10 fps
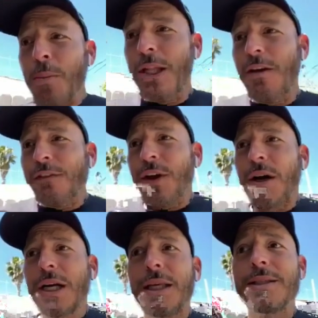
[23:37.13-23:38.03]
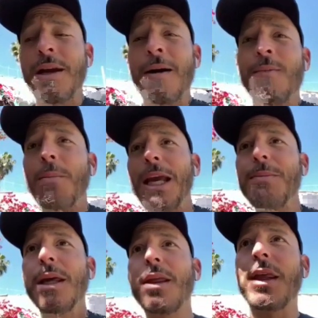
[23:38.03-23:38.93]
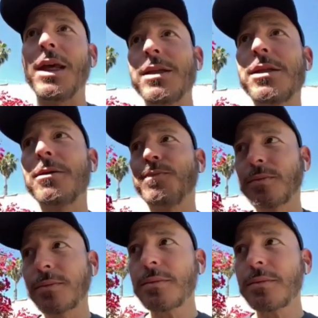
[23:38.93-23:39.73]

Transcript: no, but at the very least, maybe that's gross.